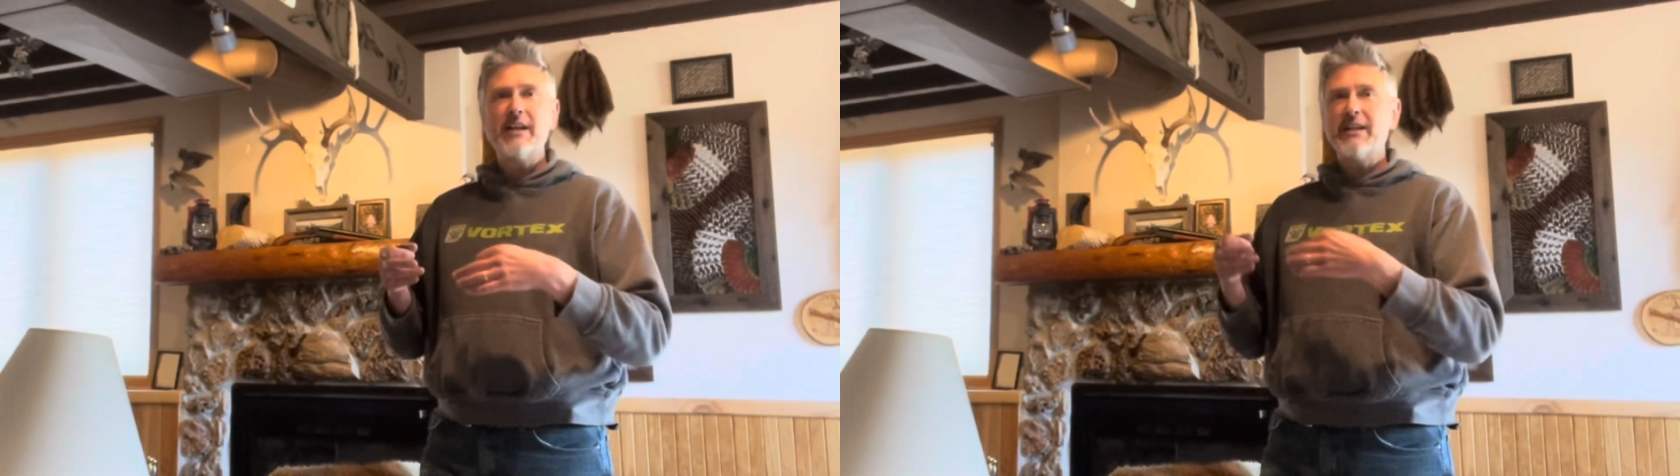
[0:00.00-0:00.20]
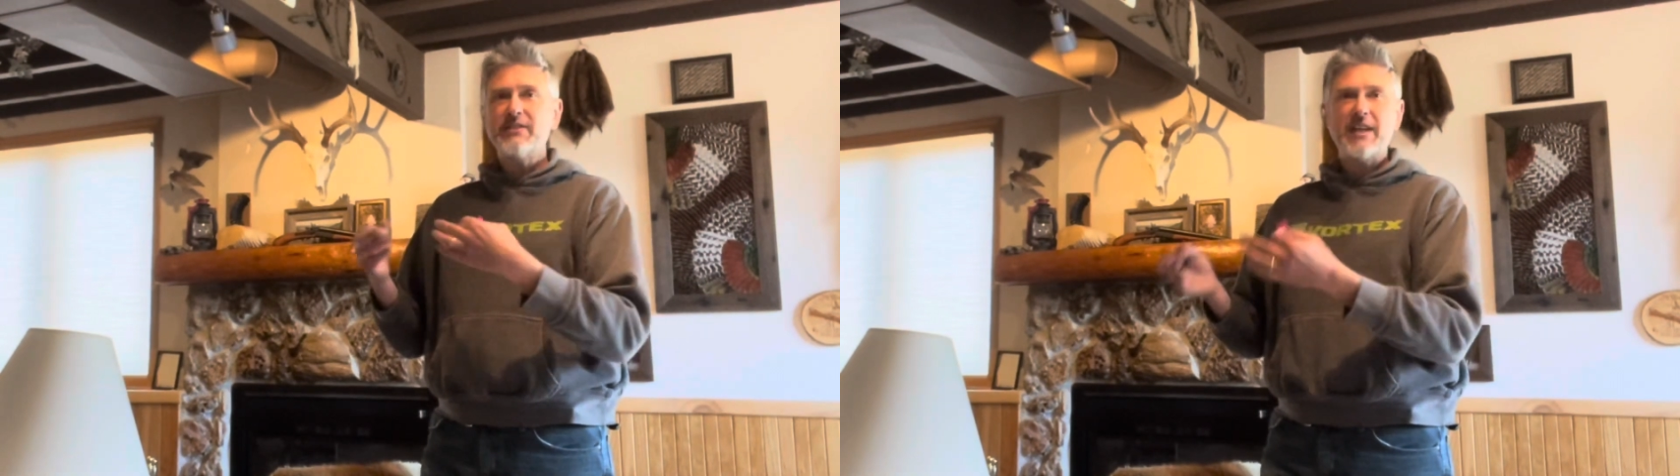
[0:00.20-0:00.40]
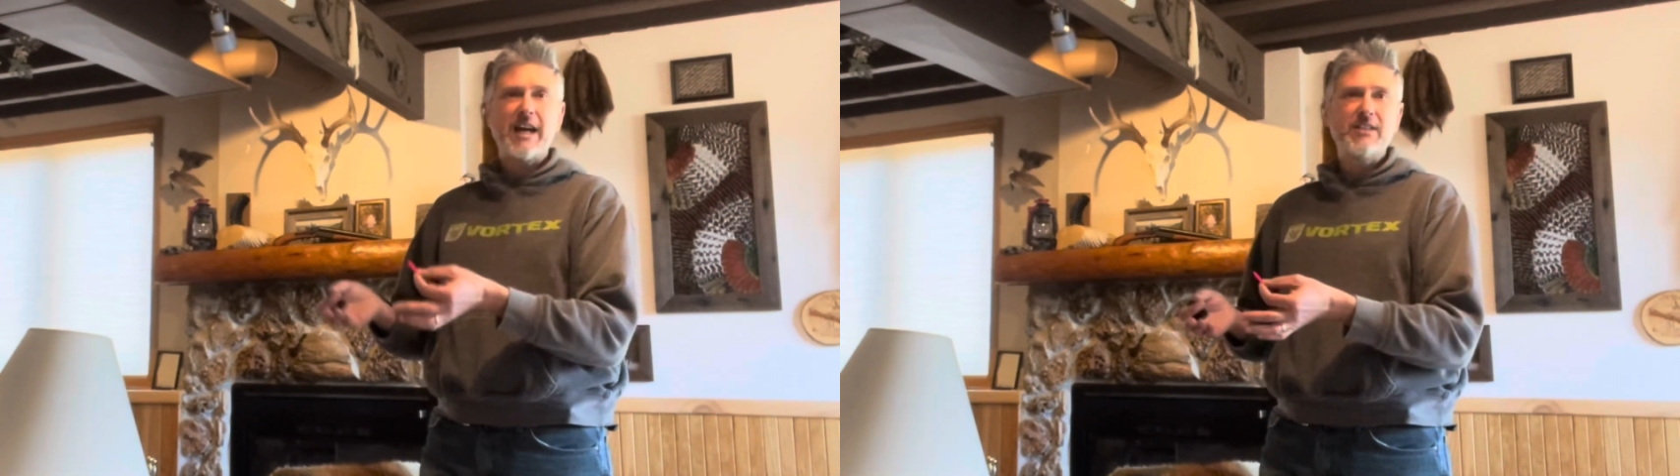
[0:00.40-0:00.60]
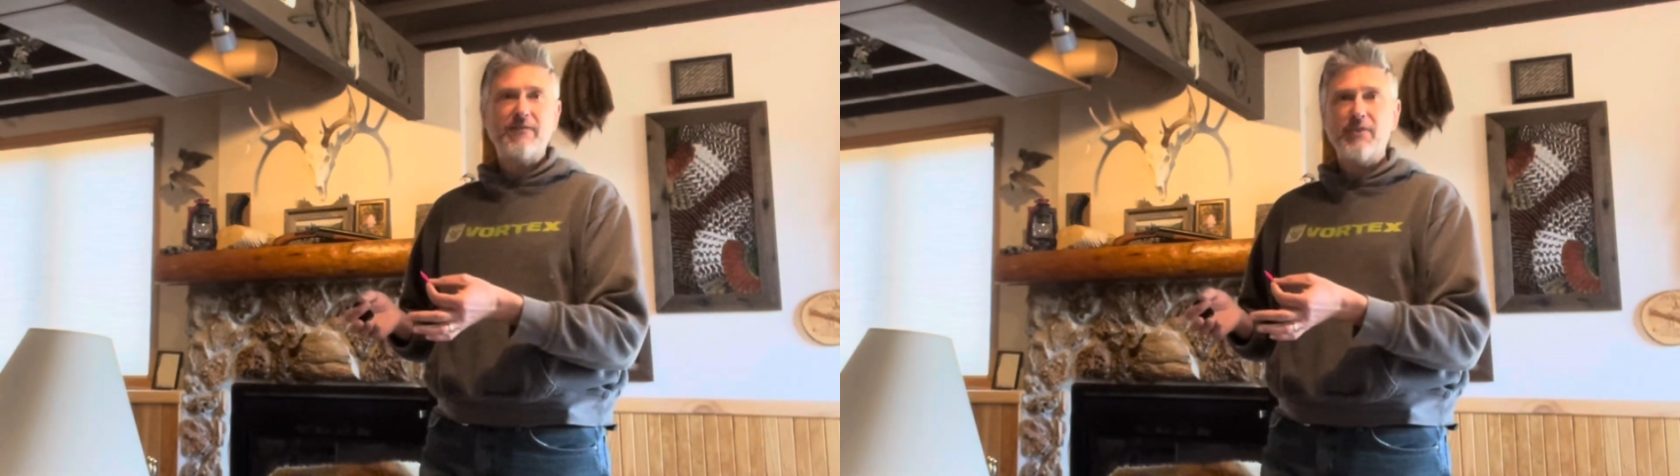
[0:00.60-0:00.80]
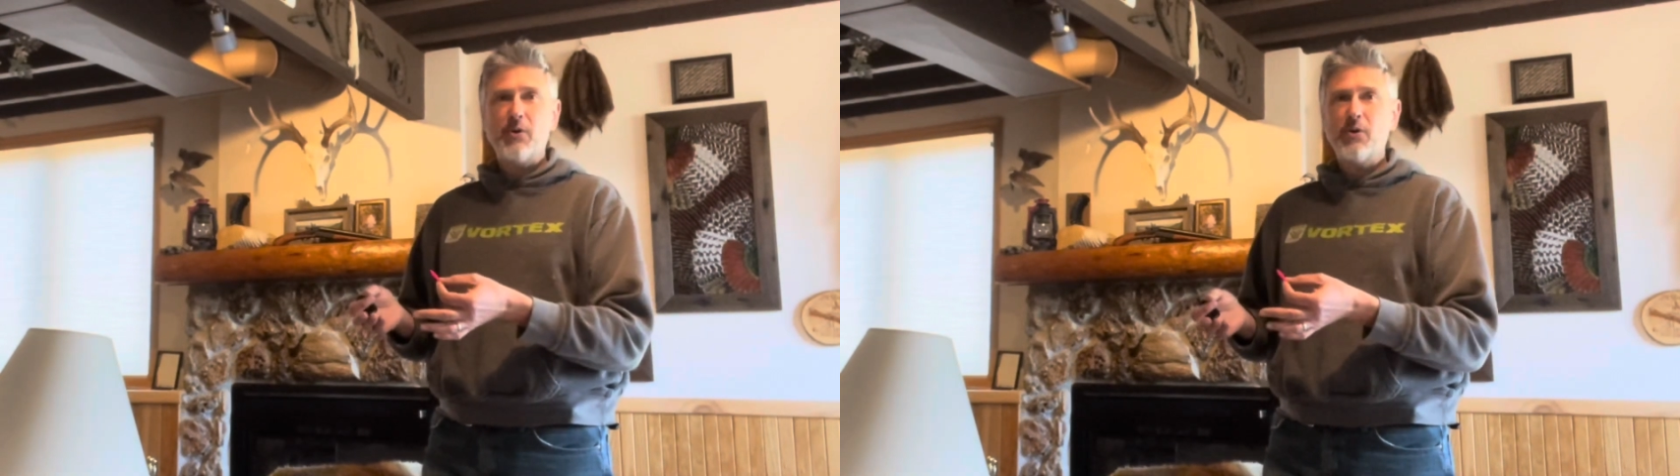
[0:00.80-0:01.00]

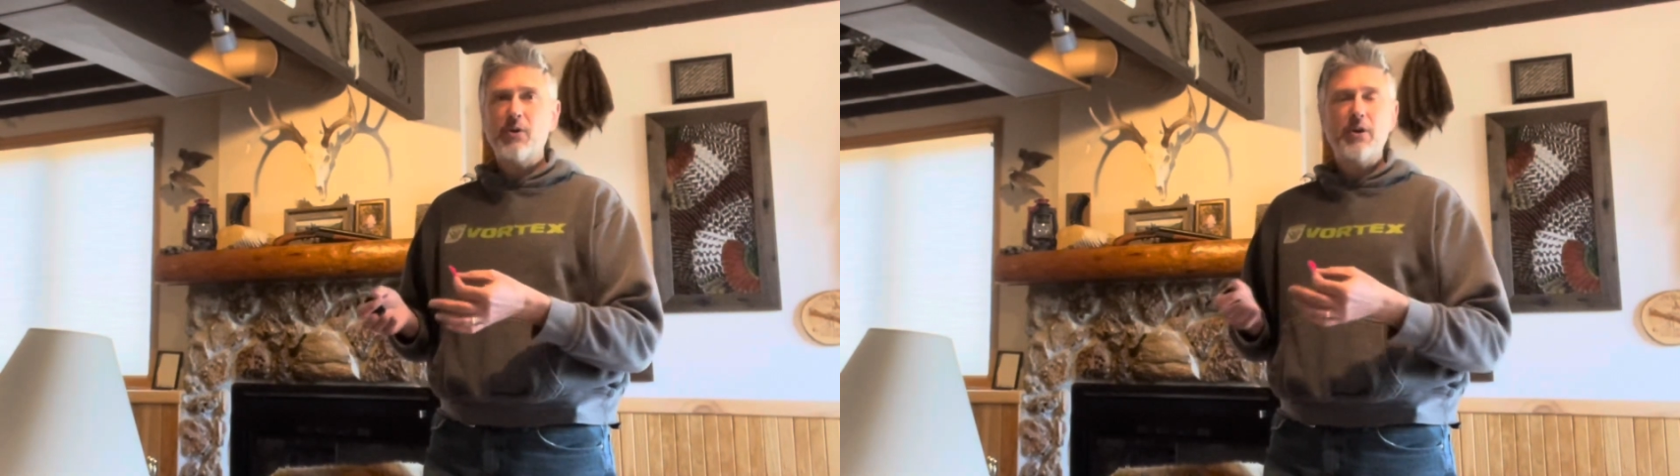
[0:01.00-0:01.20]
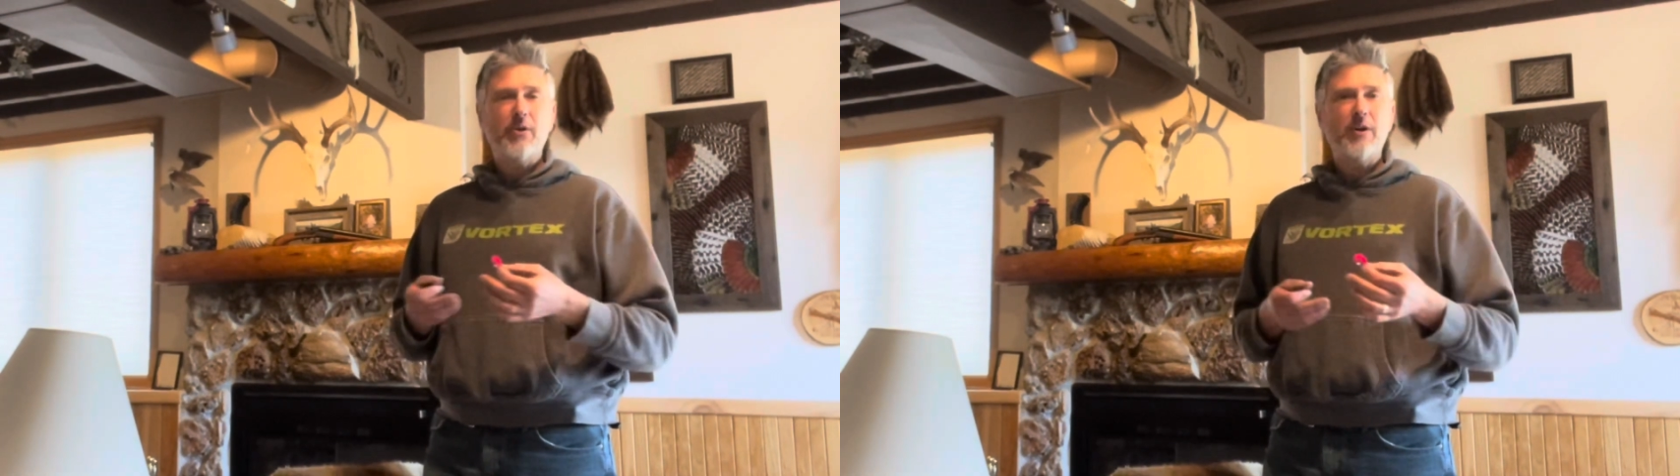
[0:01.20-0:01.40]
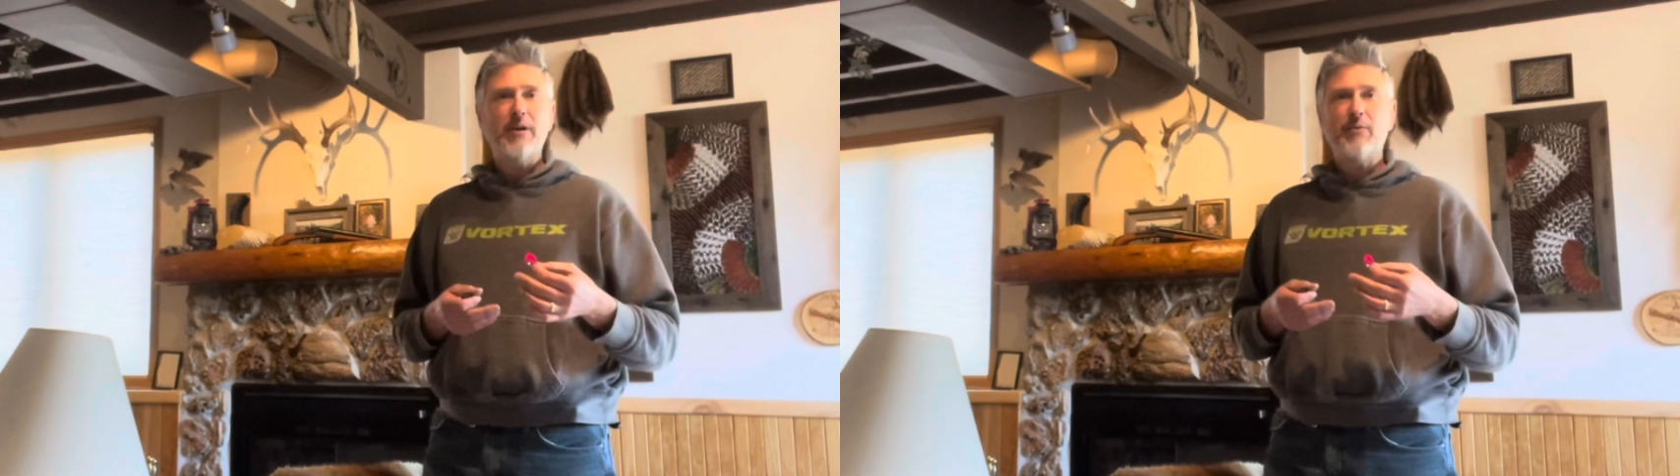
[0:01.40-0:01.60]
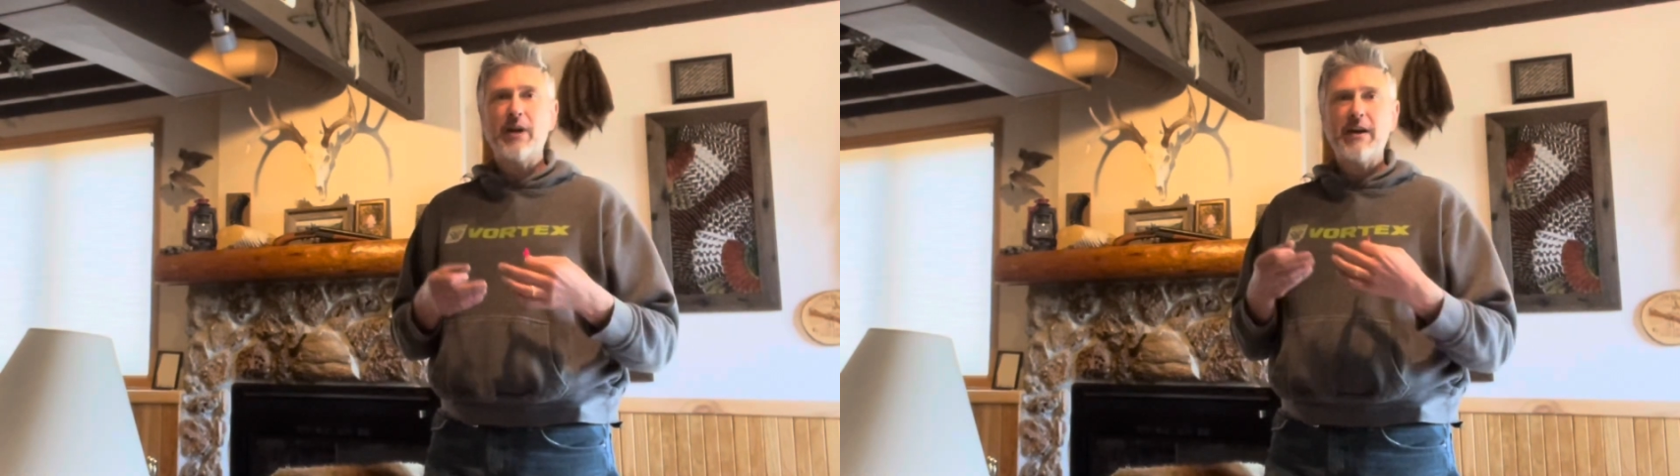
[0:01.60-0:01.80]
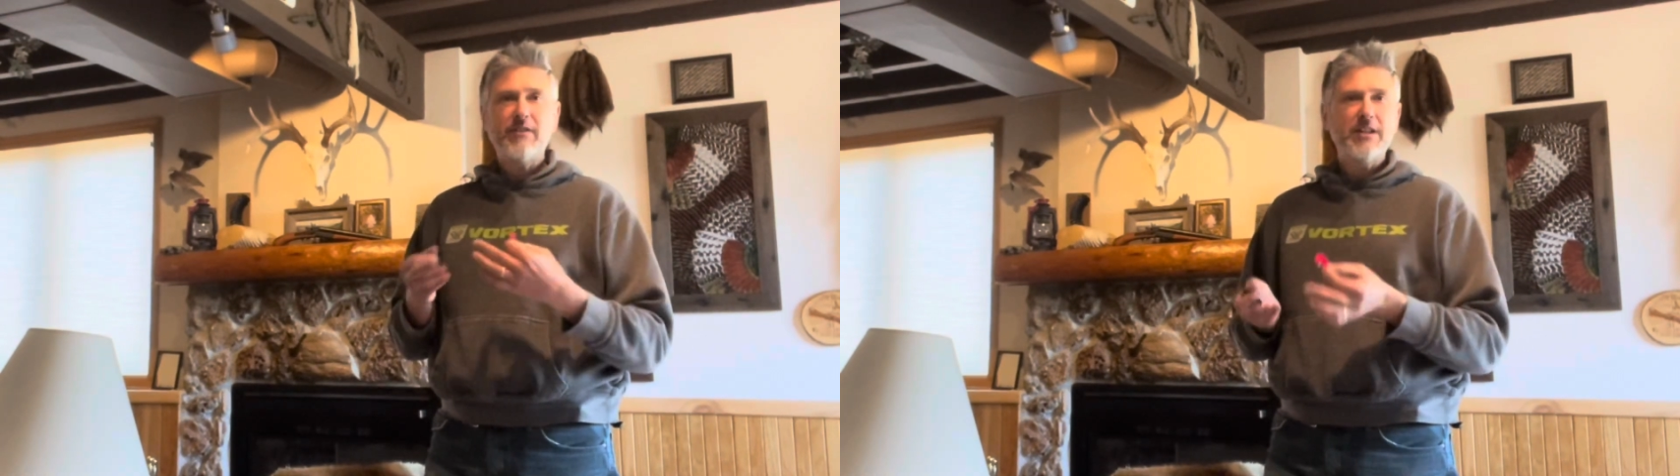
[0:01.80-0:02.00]
saxophone or whatever